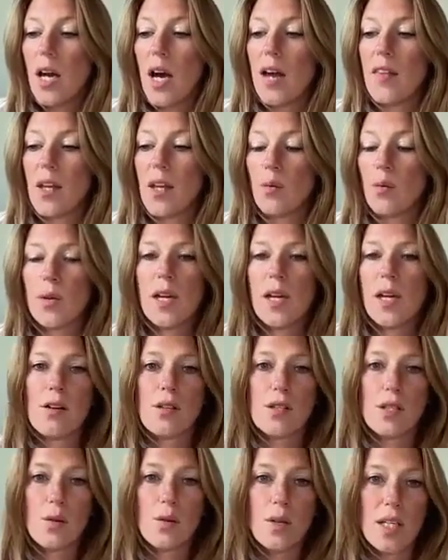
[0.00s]
And then we
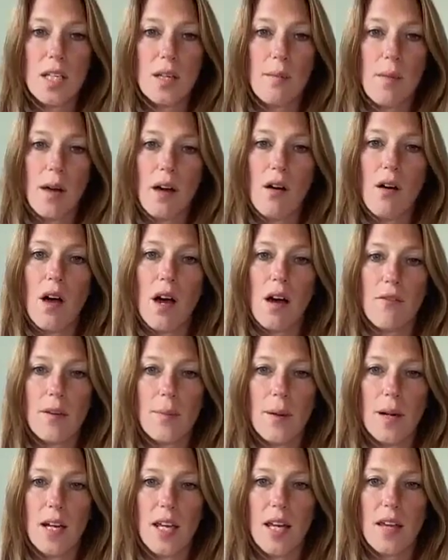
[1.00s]
also email
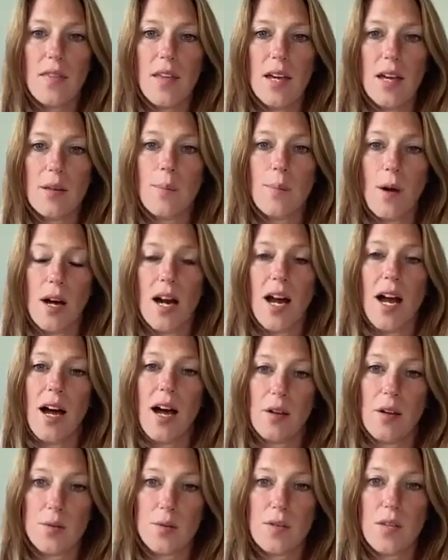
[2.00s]
everybody that bought a
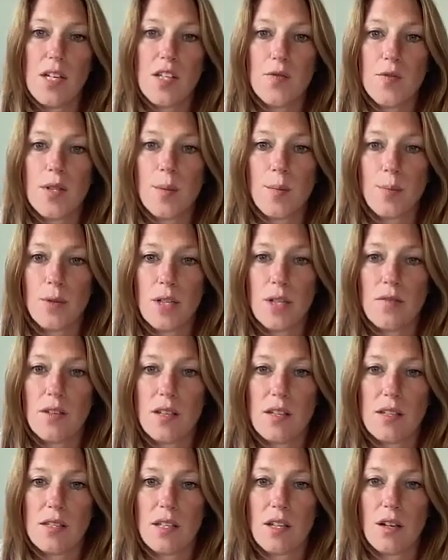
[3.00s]
house with us for the
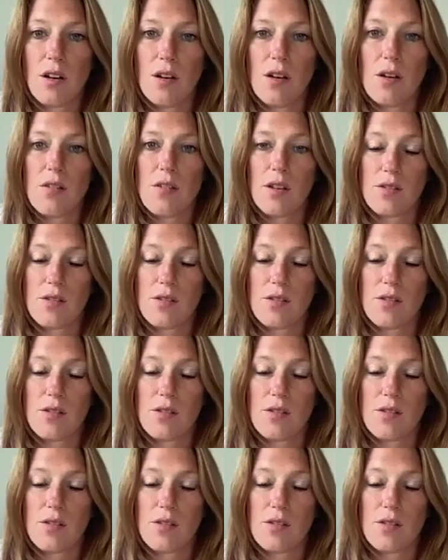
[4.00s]
previous year,